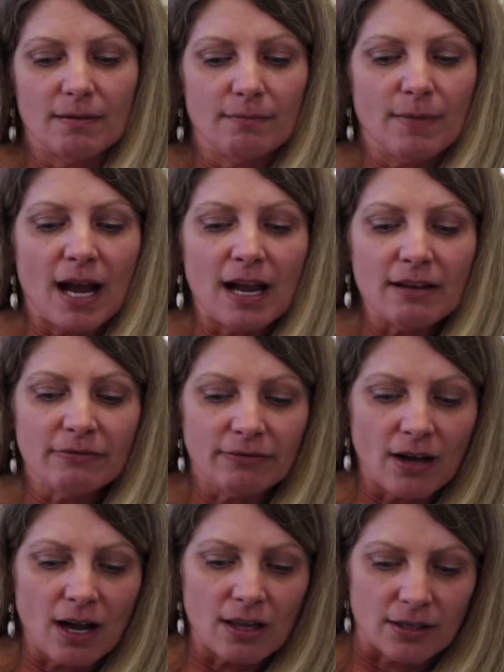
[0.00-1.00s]
My
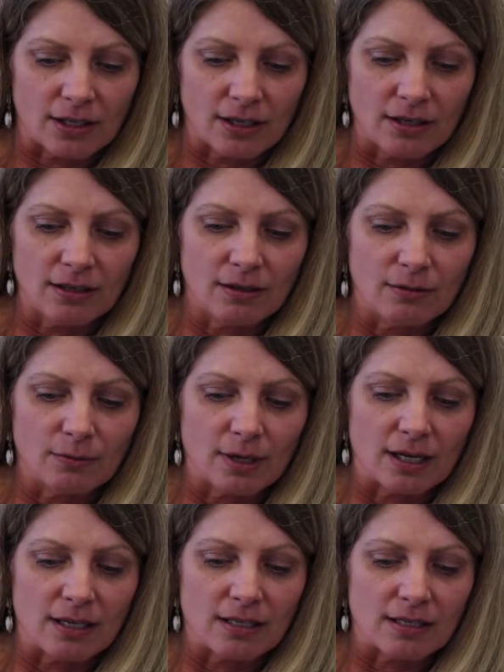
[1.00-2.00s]
father
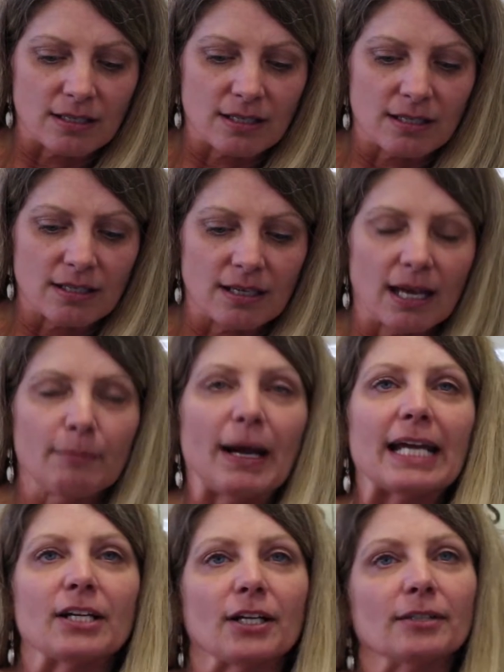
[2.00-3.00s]
was a
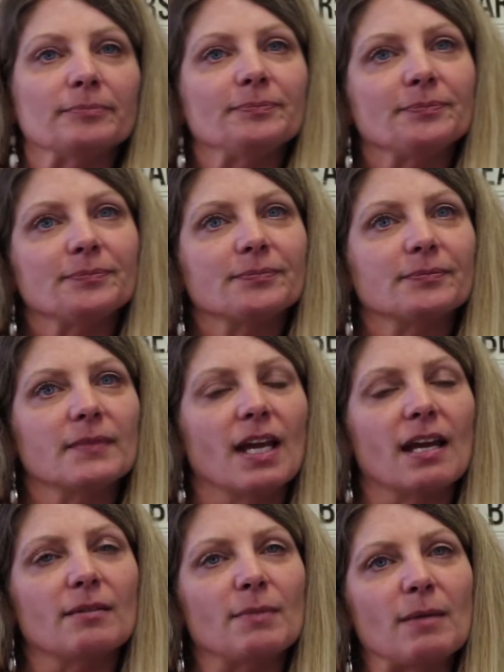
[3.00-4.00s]
biker,
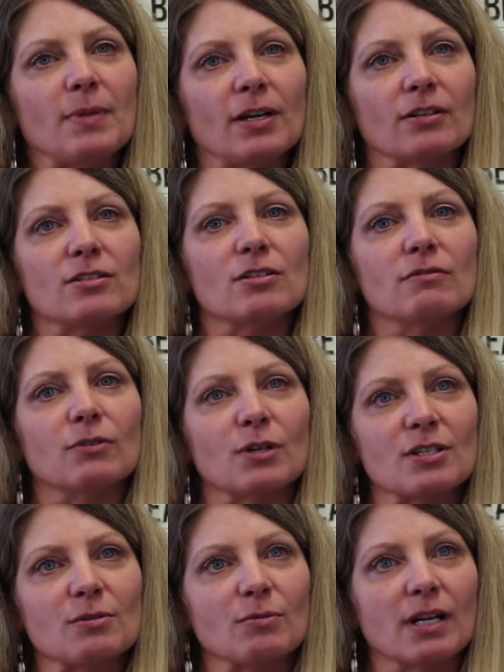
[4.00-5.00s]
and my parents
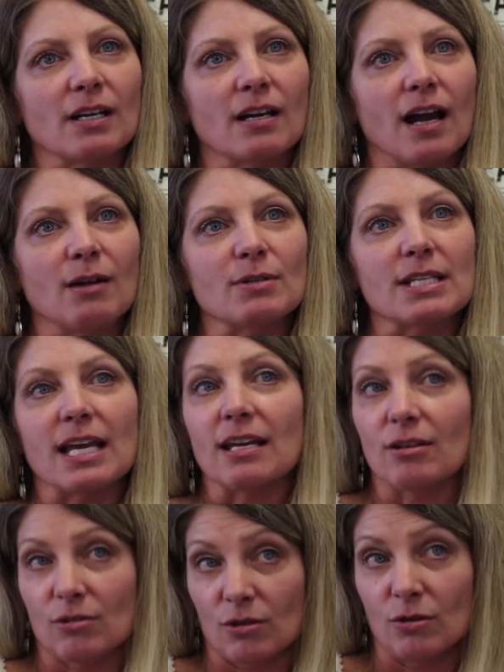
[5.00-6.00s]
divorced when I was
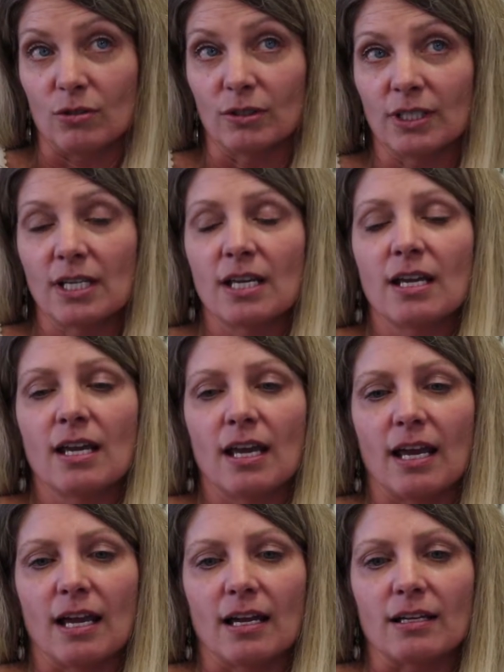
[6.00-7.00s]
8 years old.
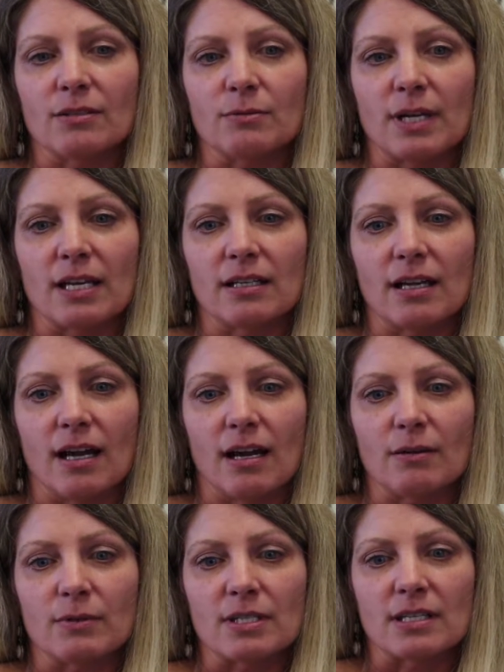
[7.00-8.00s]
And when I
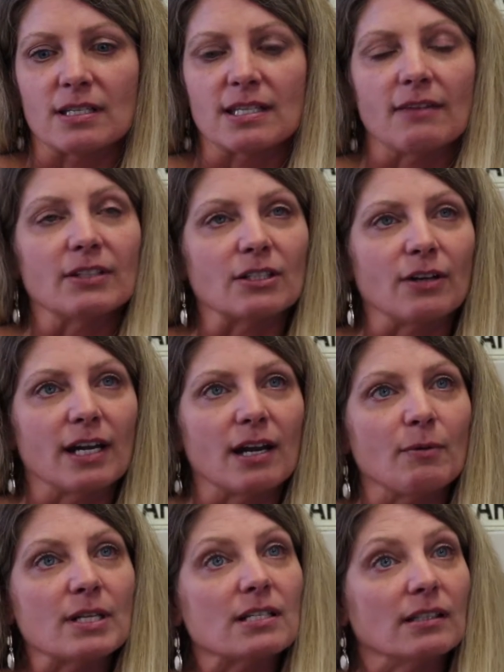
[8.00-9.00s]
was in 7th grade,
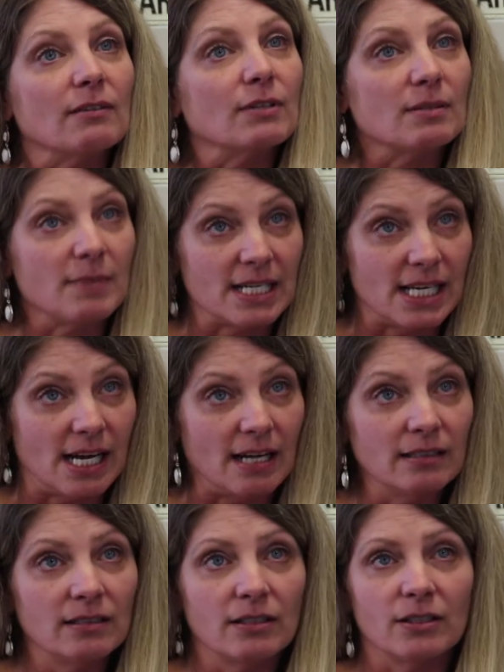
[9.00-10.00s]
I went to live with my
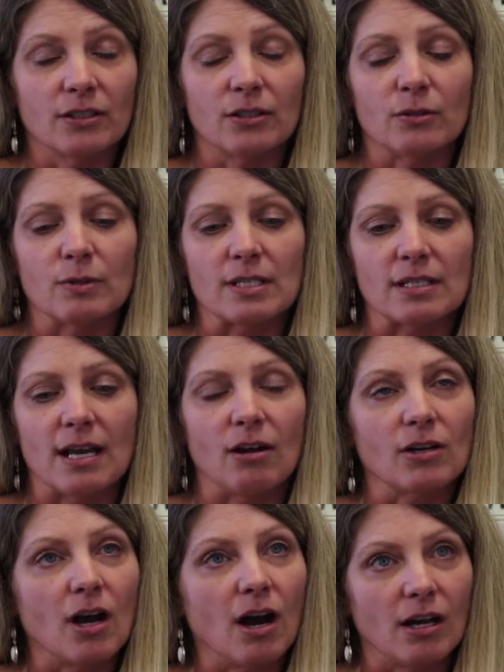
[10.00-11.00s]
dad, who was an
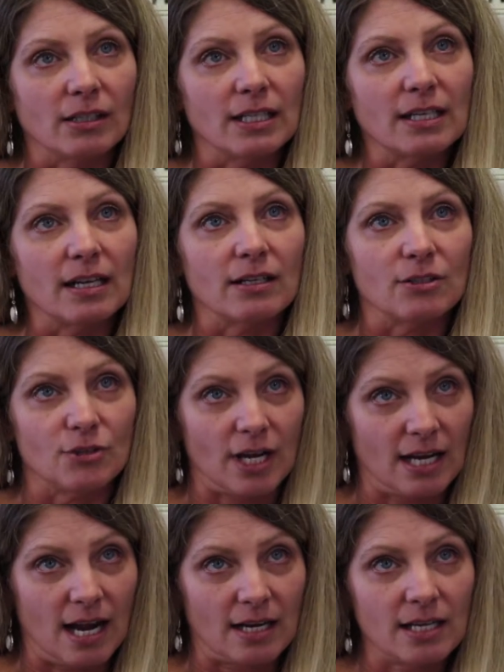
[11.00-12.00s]
alcoholic and a
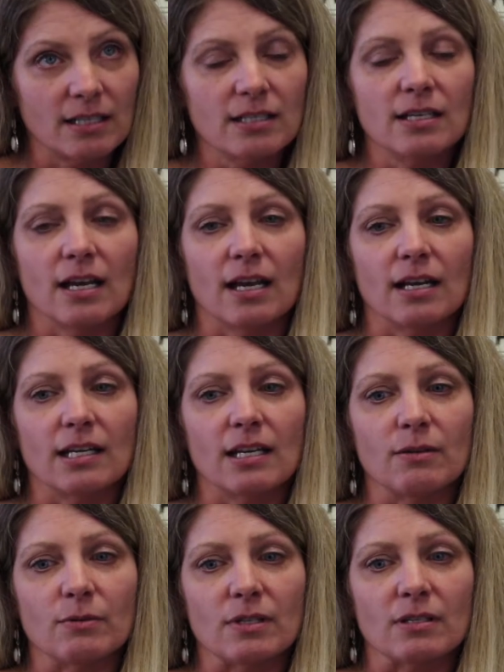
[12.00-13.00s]
drug addict, and
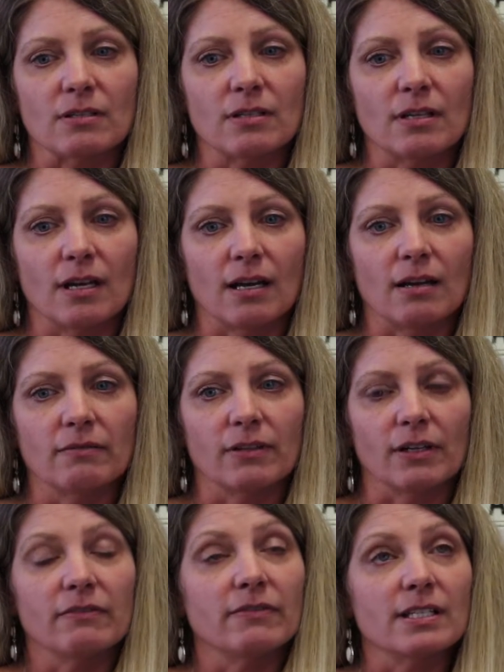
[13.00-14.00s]
he was
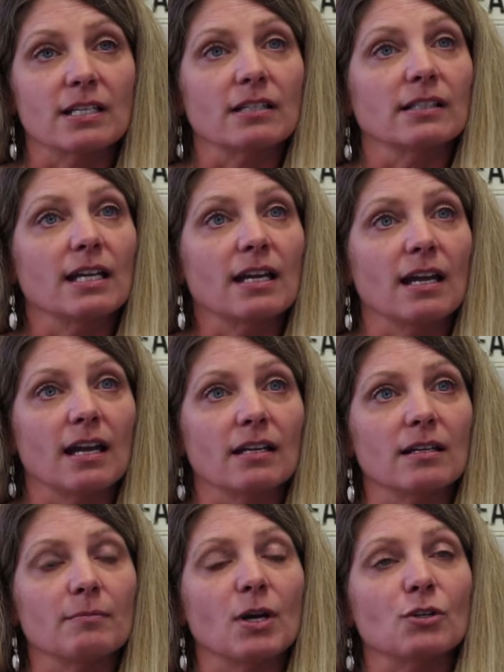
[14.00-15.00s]
very physically
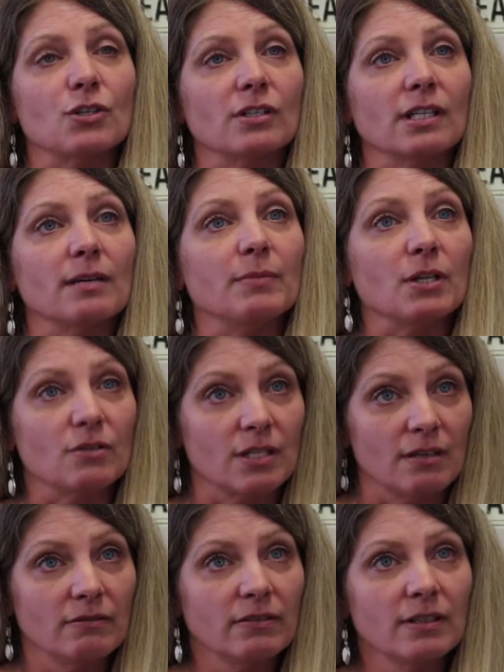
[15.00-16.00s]
and emotionally abusive.